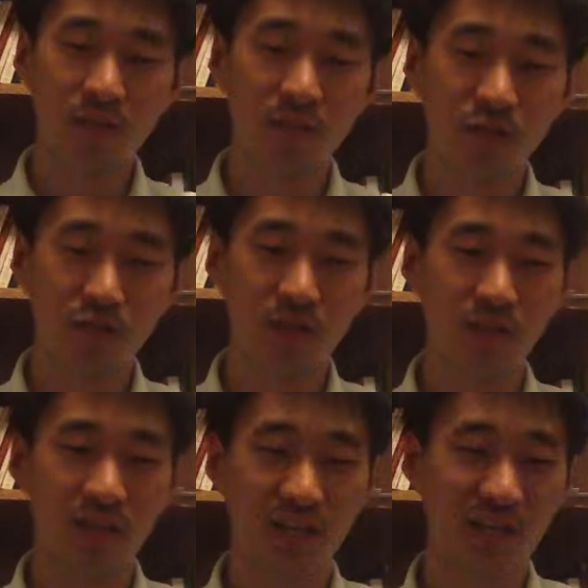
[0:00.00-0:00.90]
eventually,
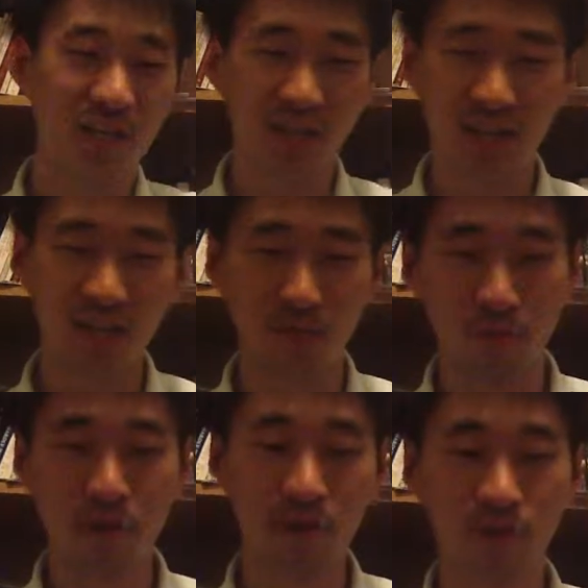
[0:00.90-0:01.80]
like it got kind of
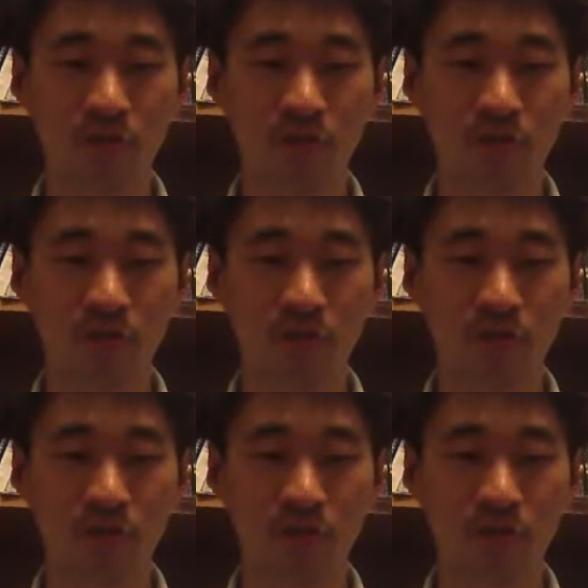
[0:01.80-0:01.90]
boring.